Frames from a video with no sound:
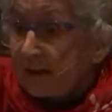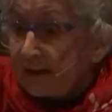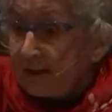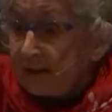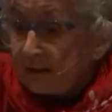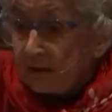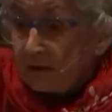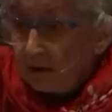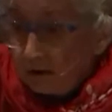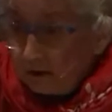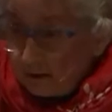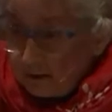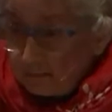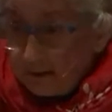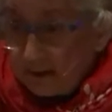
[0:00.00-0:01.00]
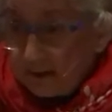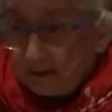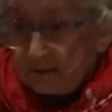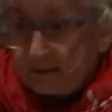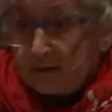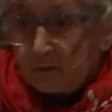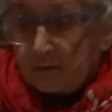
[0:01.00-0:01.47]
the
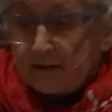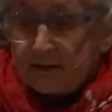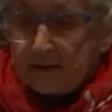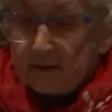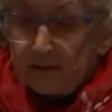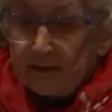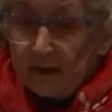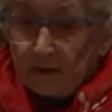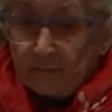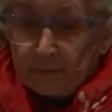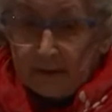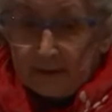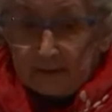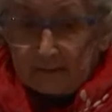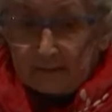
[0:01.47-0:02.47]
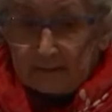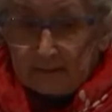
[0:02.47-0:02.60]
economy that was developing.